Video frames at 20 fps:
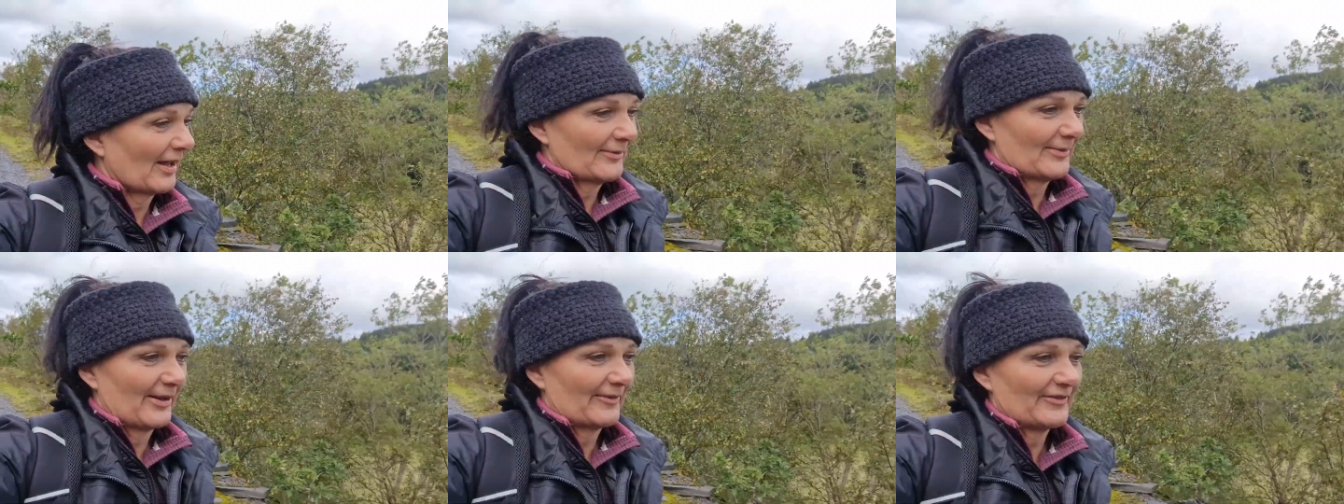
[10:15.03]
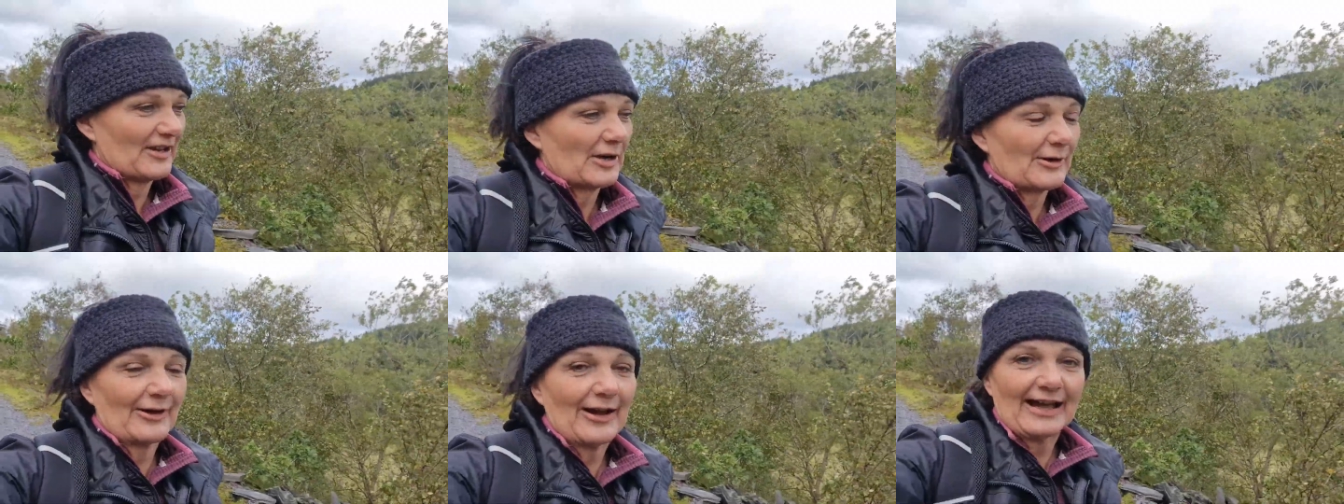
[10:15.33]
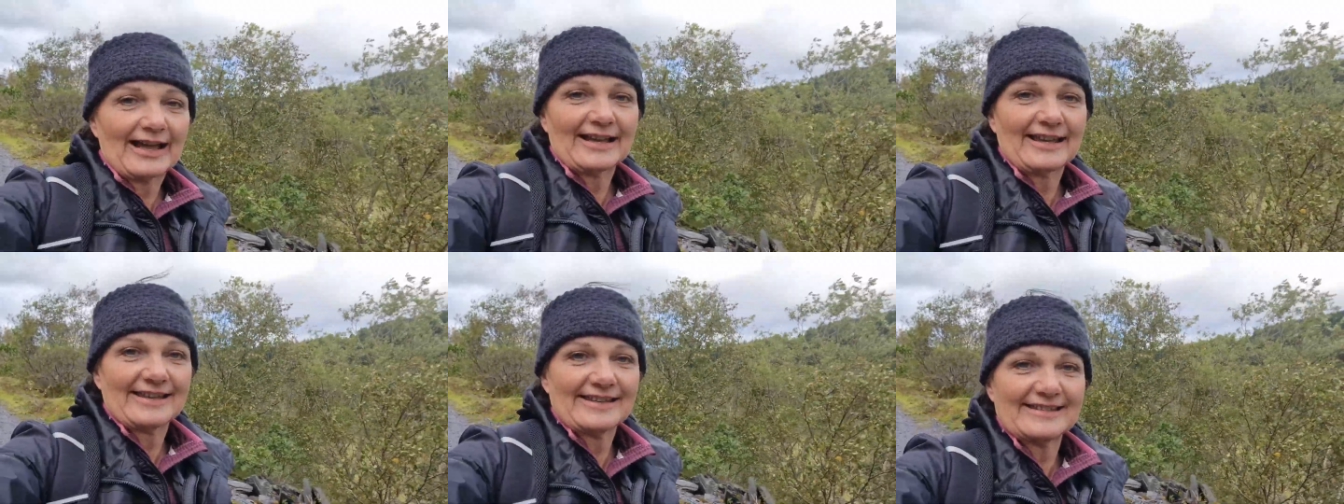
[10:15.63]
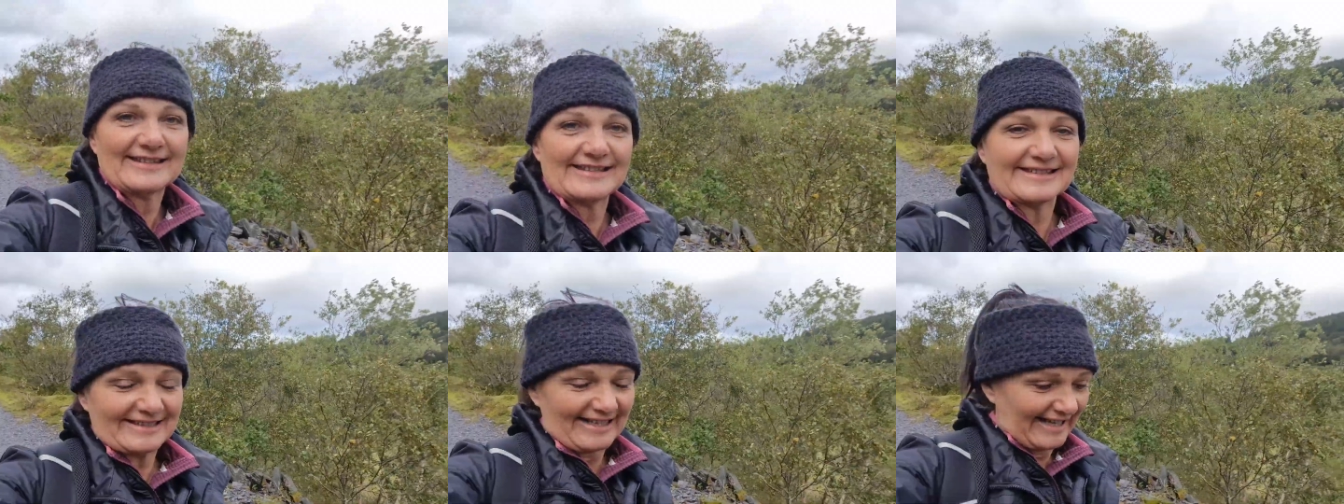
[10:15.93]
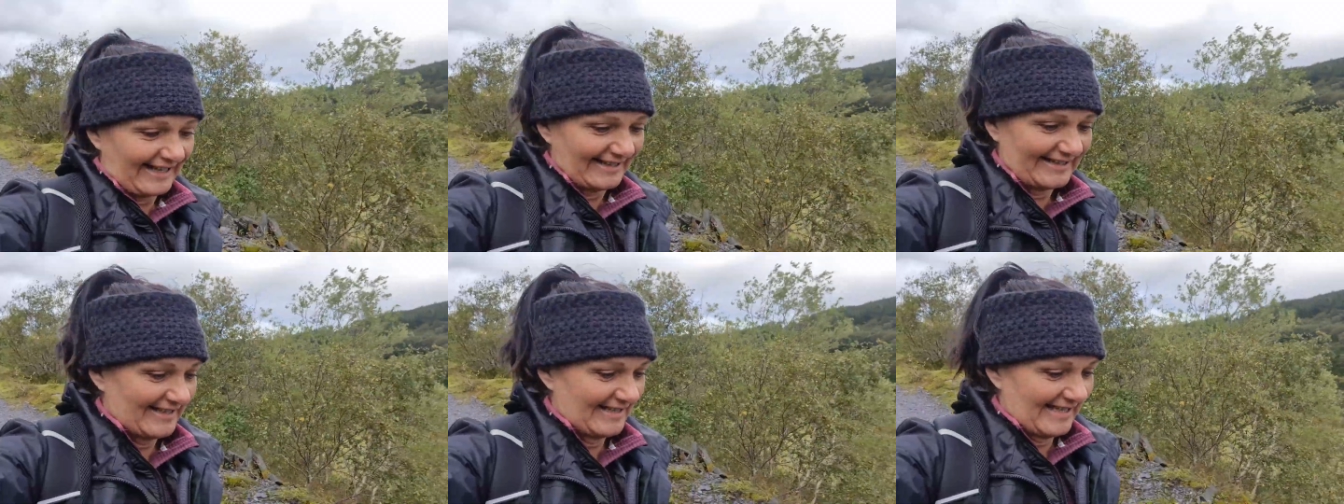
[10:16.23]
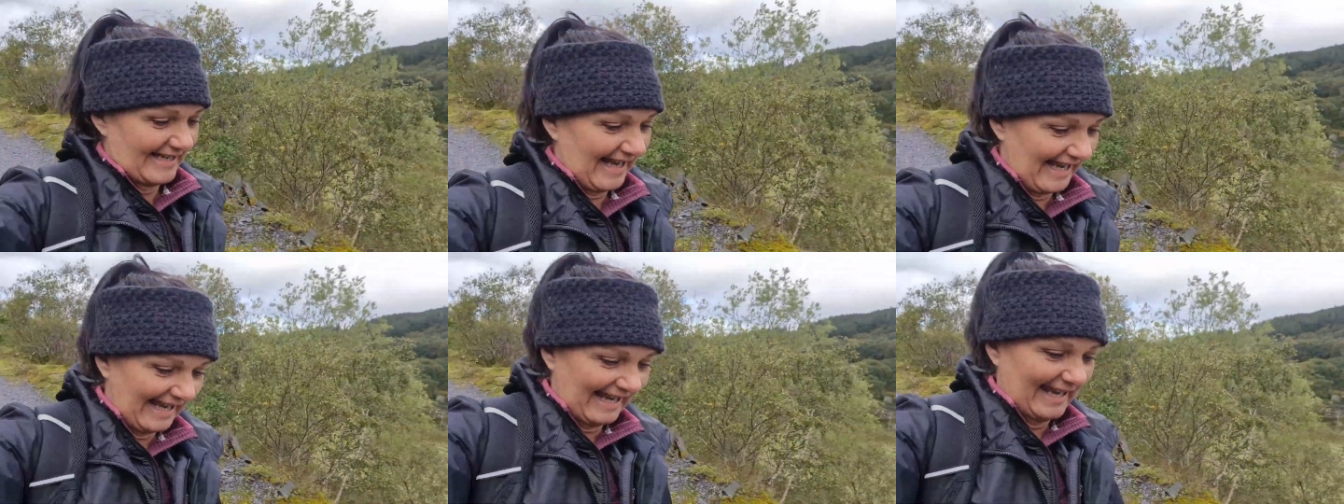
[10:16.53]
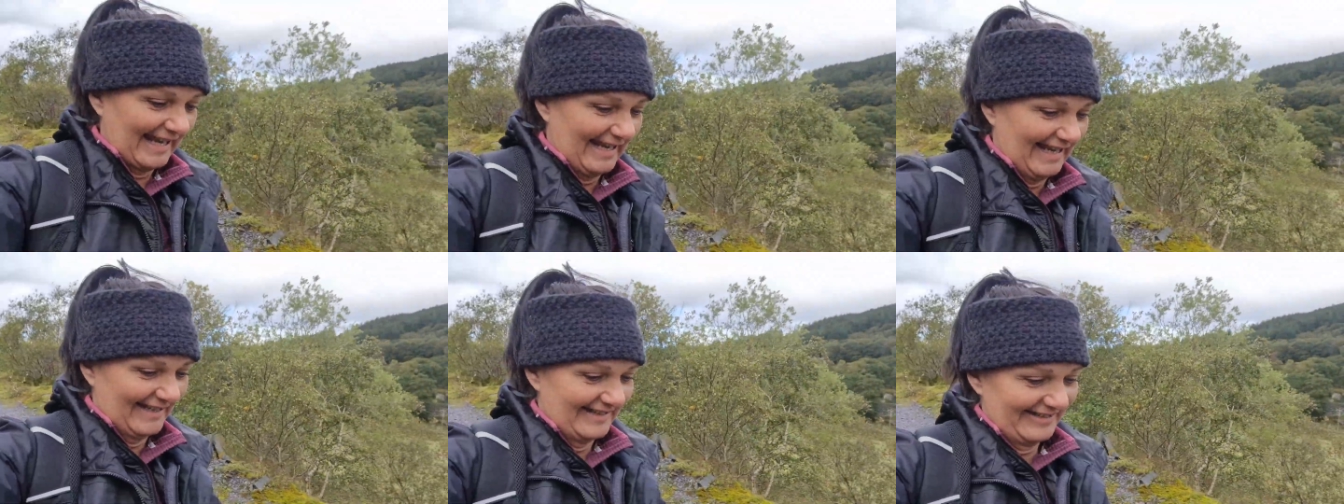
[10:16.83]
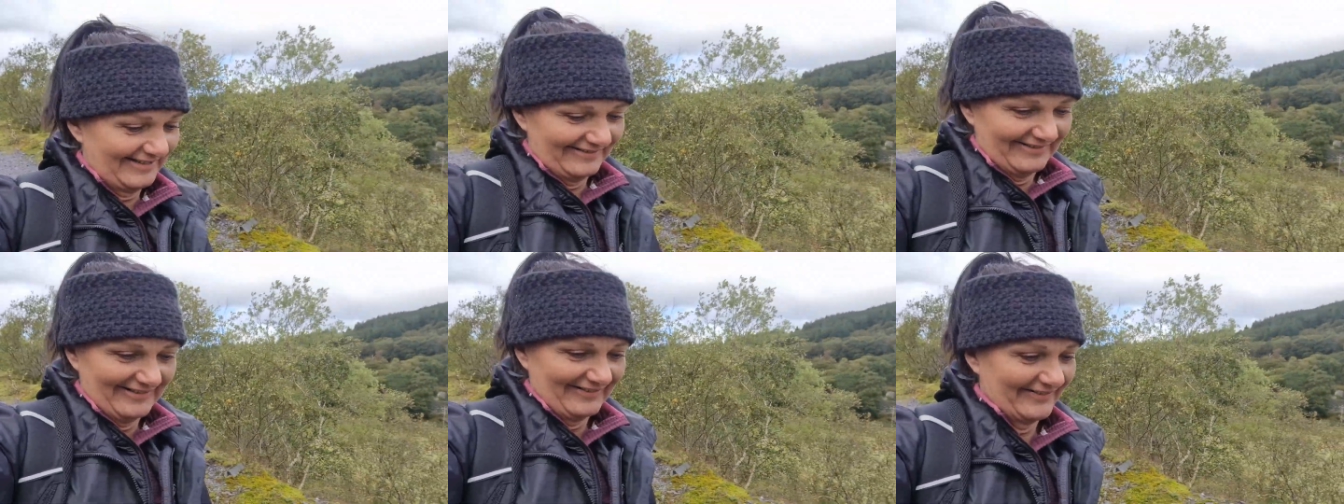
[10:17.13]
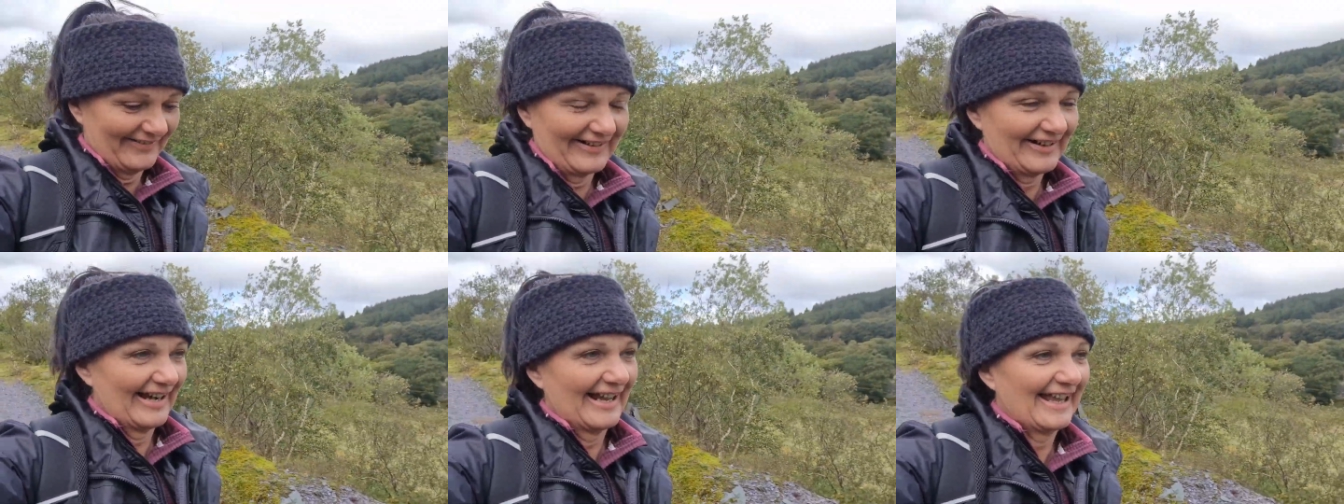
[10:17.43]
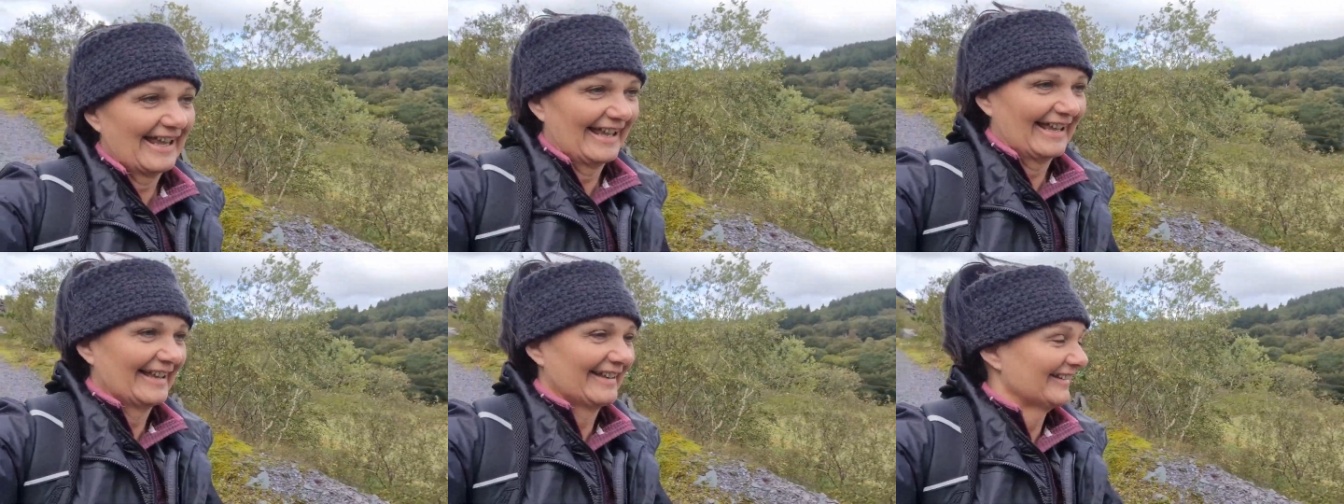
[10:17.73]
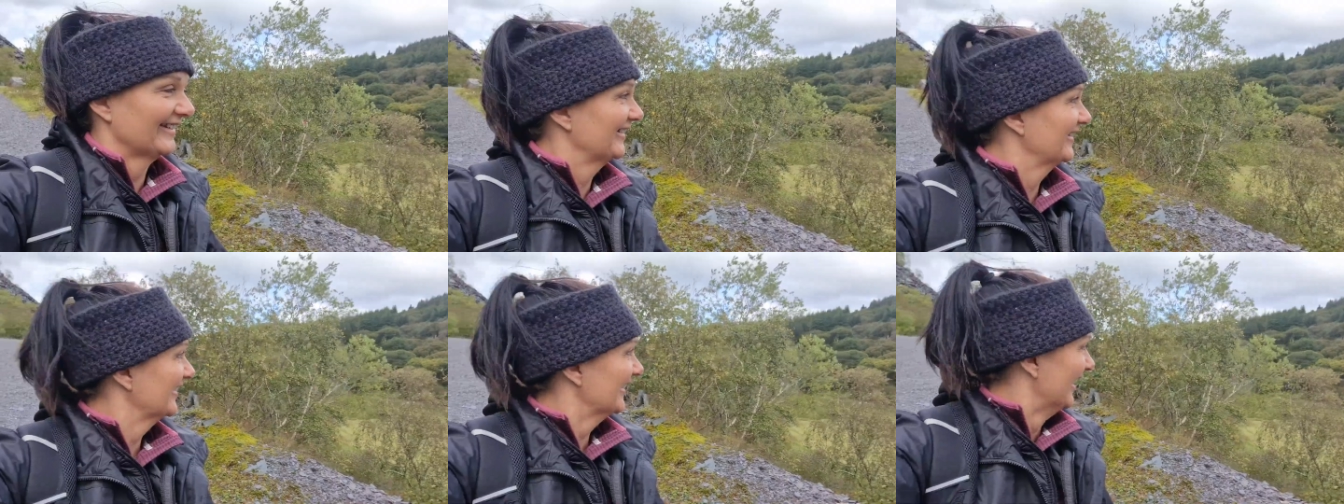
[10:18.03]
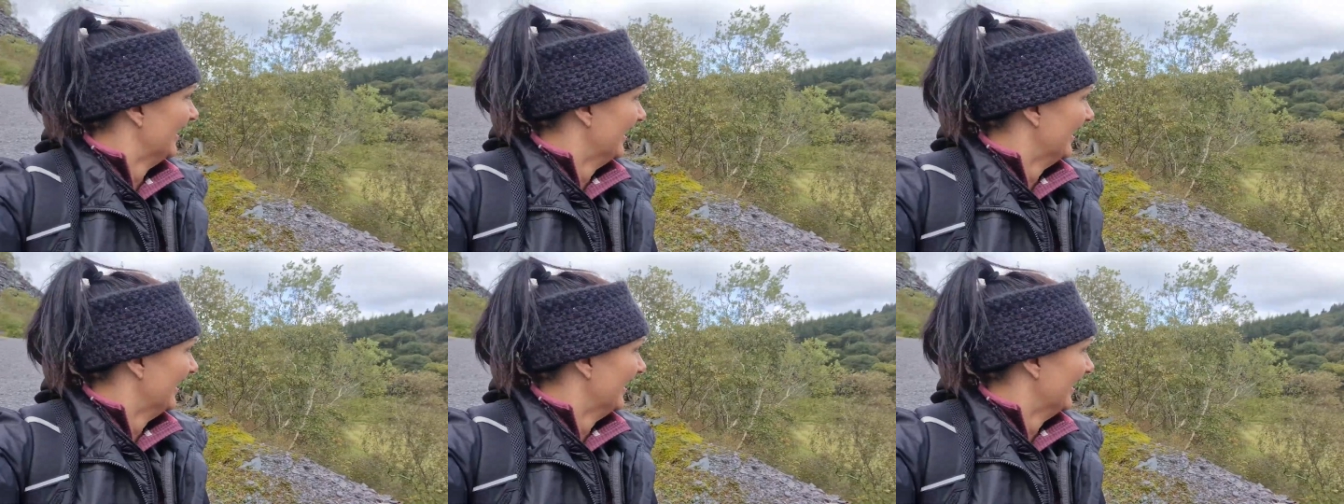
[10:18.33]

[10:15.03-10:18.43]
I'm having quite a giddy day today. I don't know what it is.